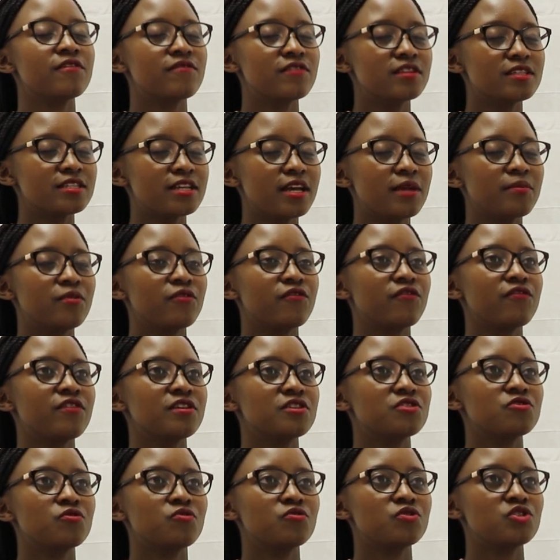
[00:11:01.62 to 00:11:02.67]
every time you
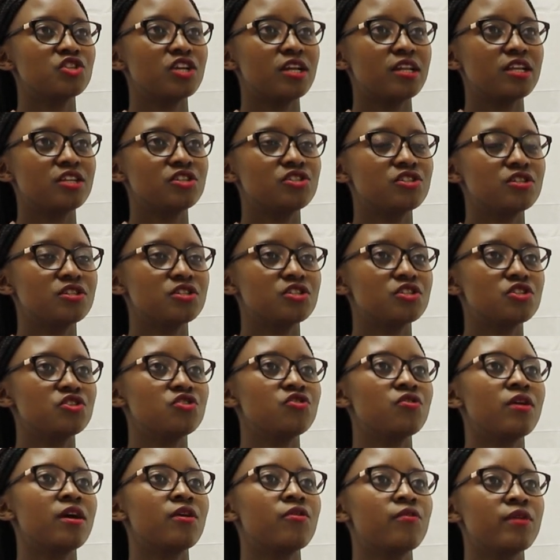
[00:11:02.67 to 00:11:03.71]
face those challenges
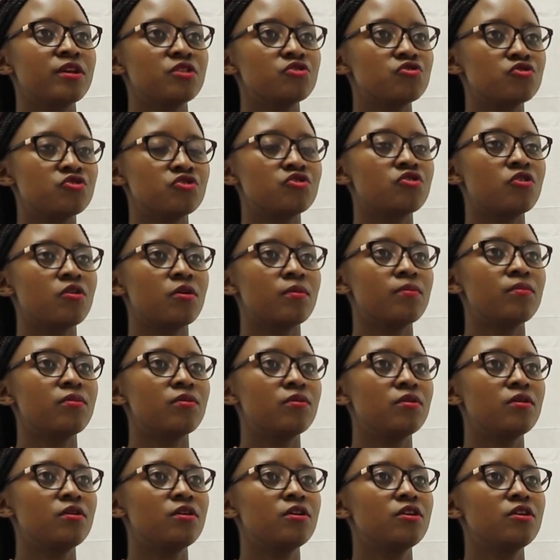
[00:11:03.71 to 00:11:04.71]
you are going to stop